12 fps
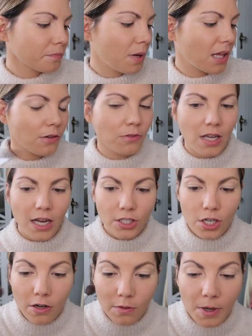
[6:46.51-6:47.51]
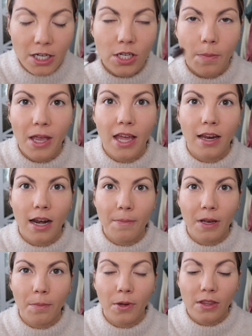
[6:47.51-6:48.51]
Pan Those Eyeshadows project pan, and I'm
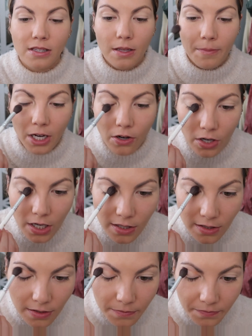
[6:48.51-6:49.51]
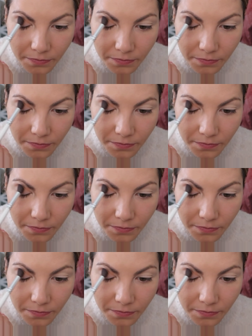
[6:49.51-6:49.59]
gonna put this in my crease.